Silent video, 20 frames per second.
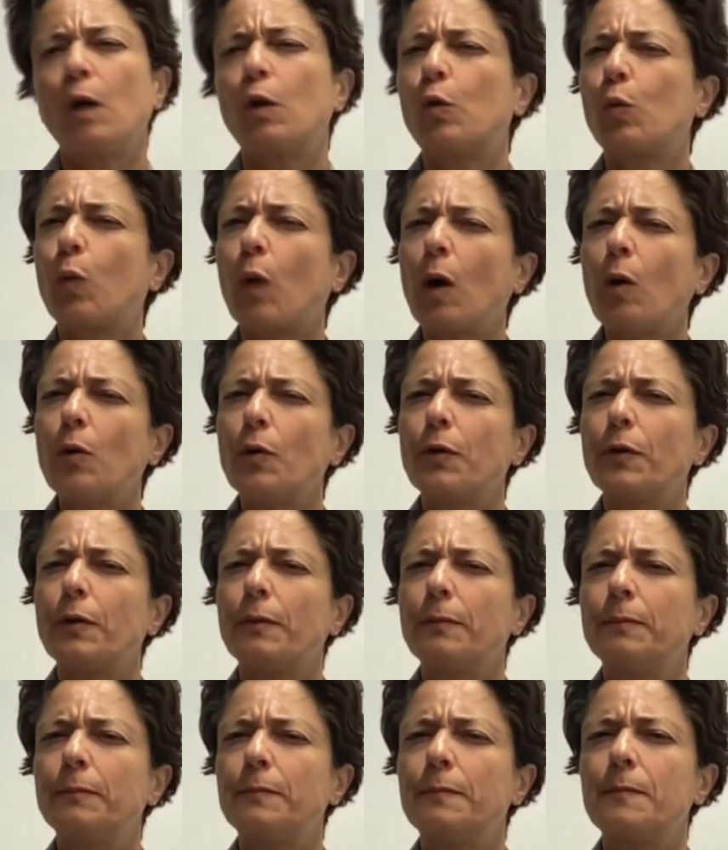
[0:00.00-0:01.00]
growth,
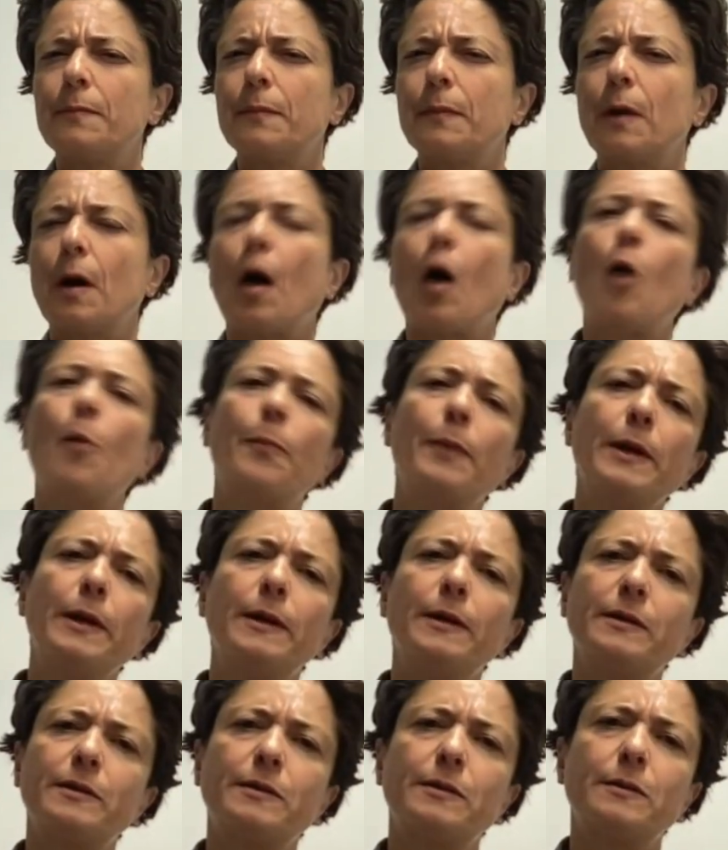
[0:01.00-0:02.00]

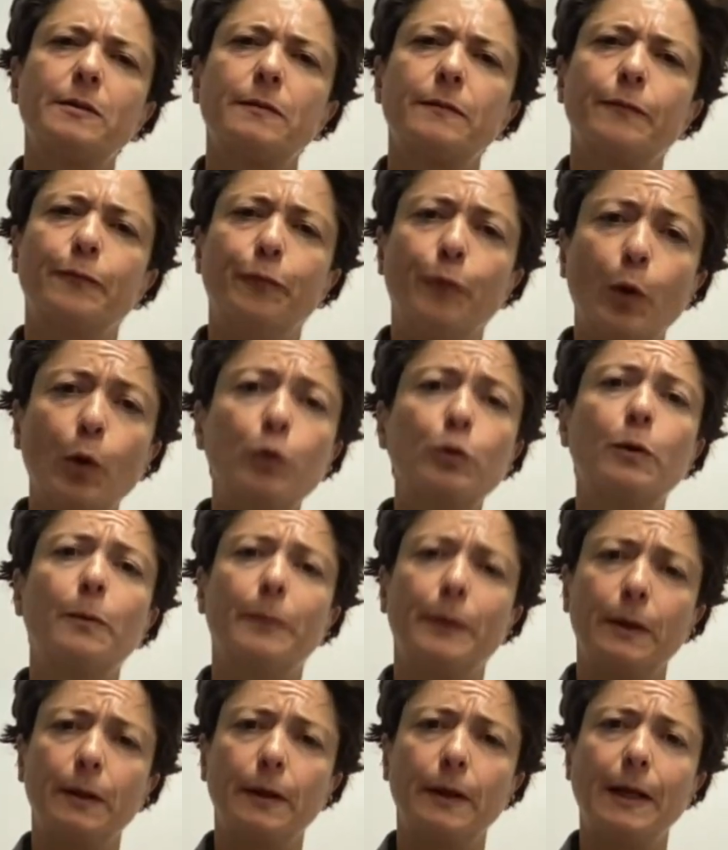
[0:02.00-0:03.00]
openness,
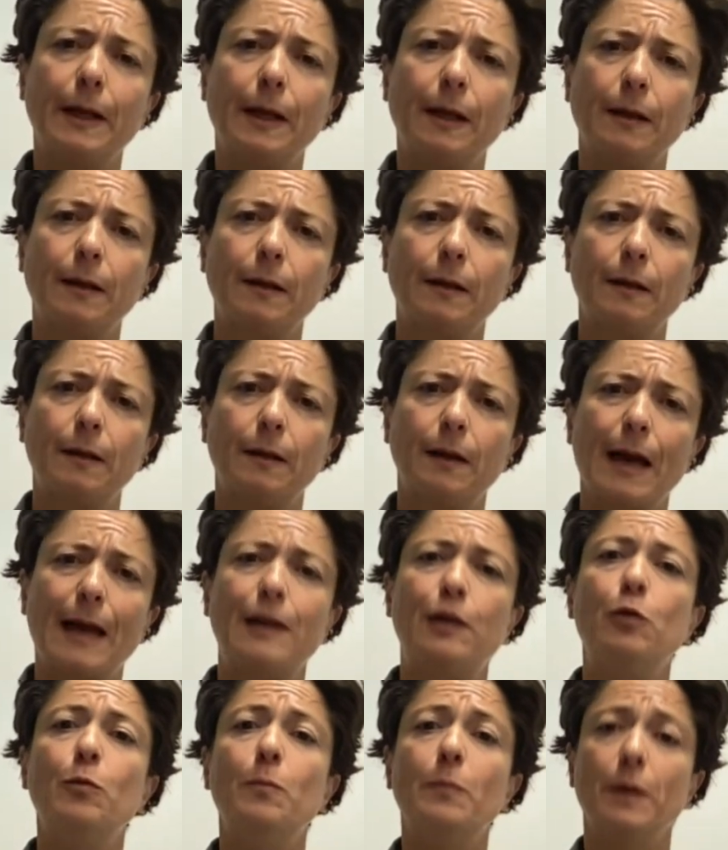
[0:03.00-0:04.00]
vulnerability, and
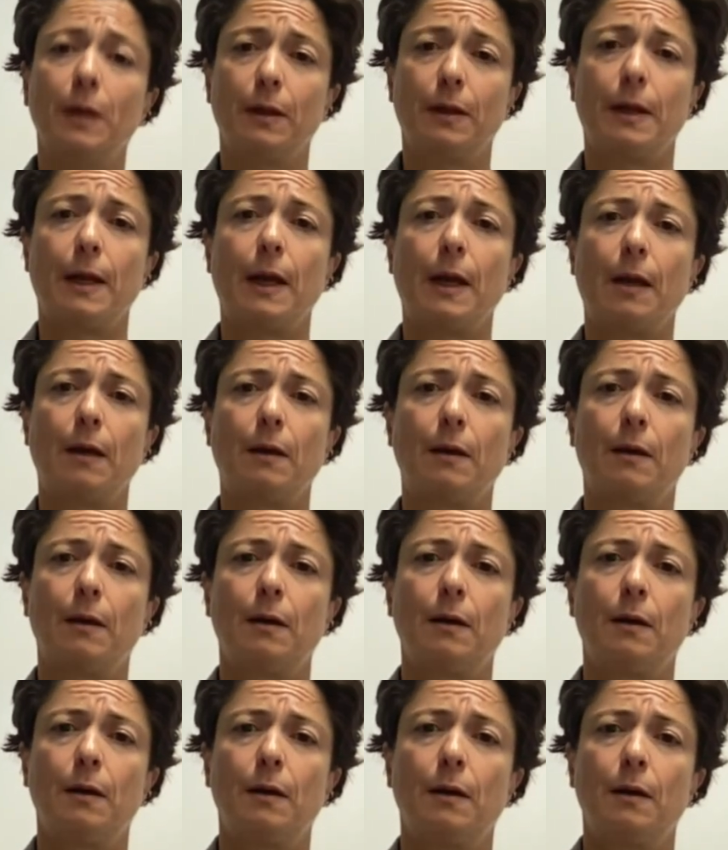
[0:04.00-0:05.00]
humility
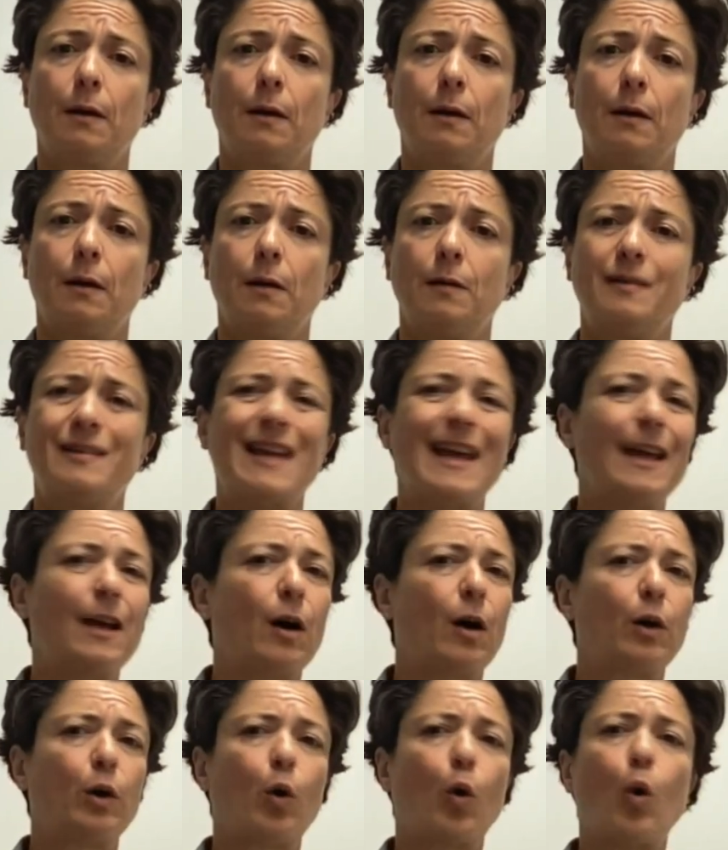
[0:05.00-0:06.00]
take
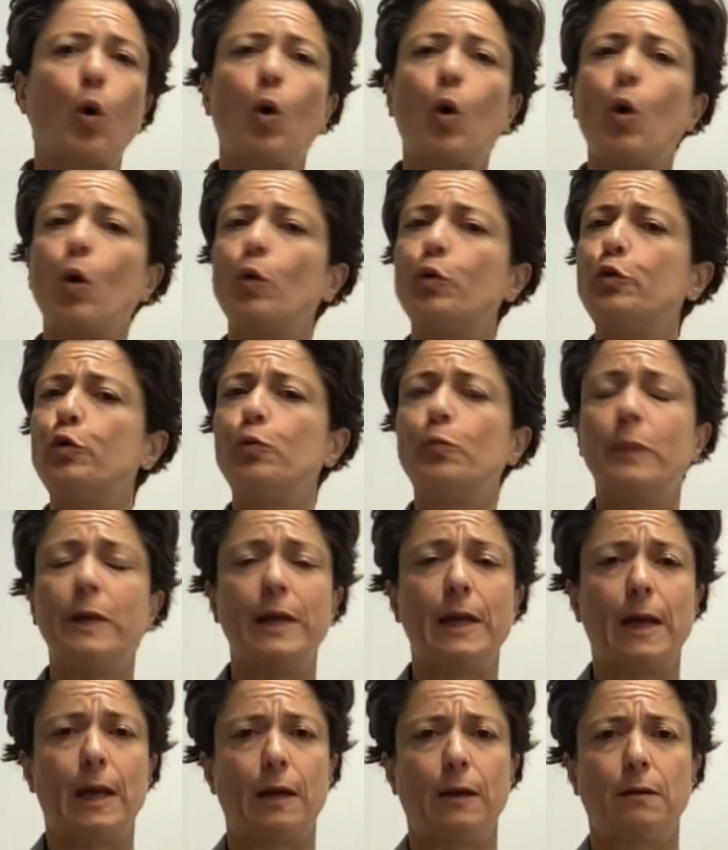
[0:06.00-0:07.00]
on a whole new
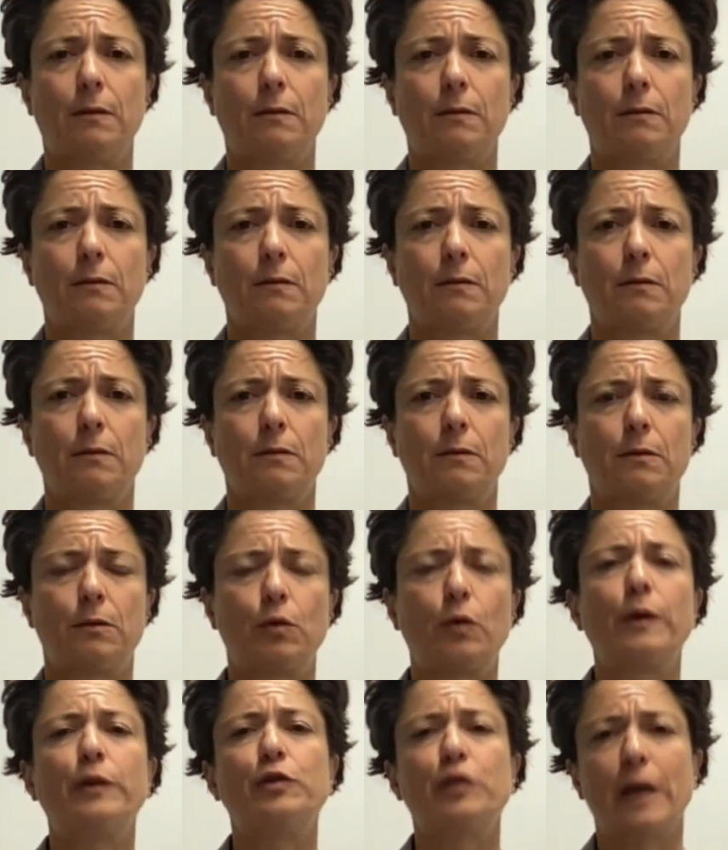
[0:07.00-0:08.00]
meaning
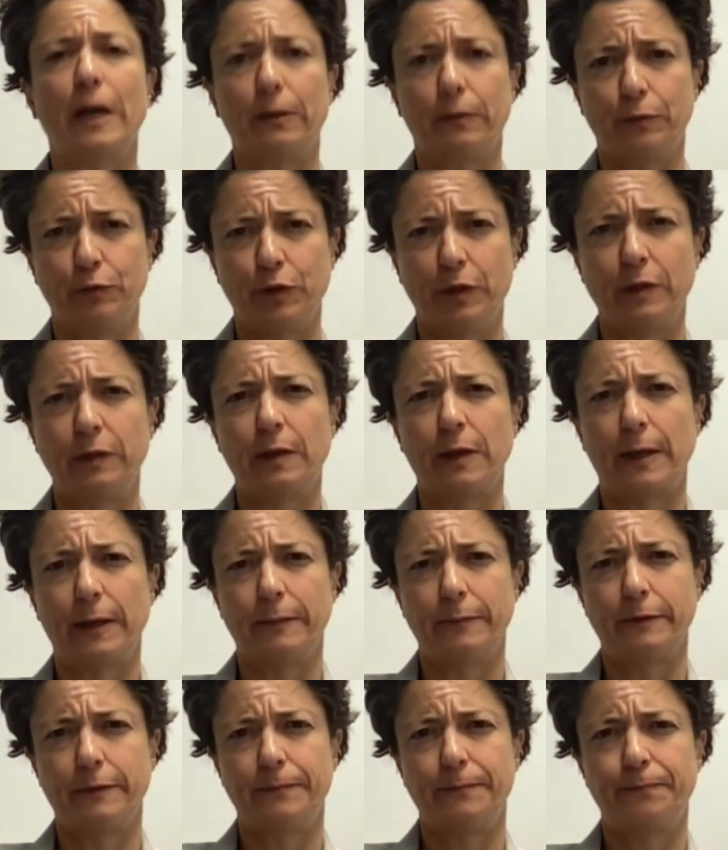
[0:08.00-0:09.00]
during challenging
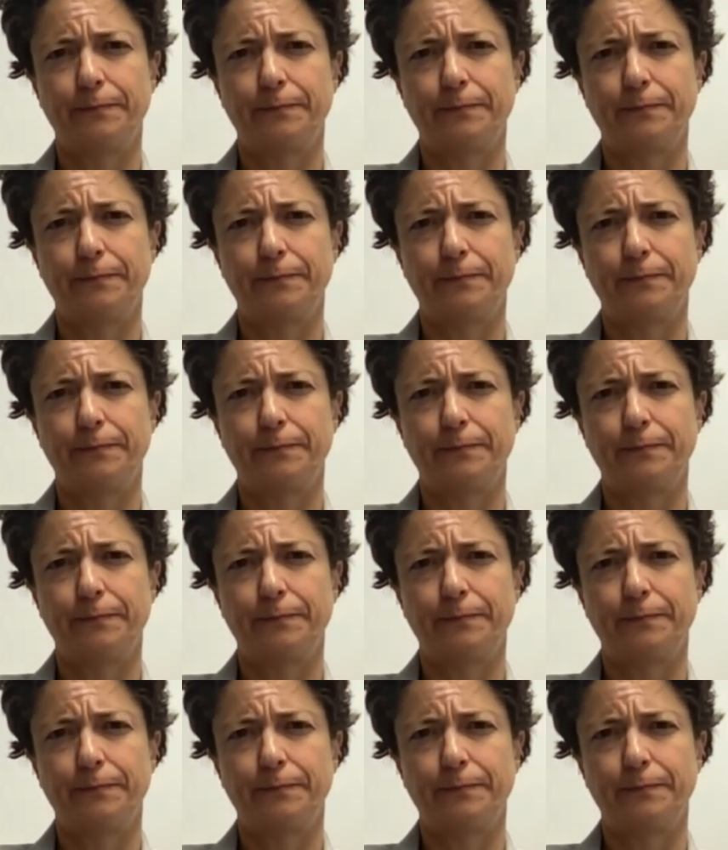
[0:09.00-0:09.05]
times.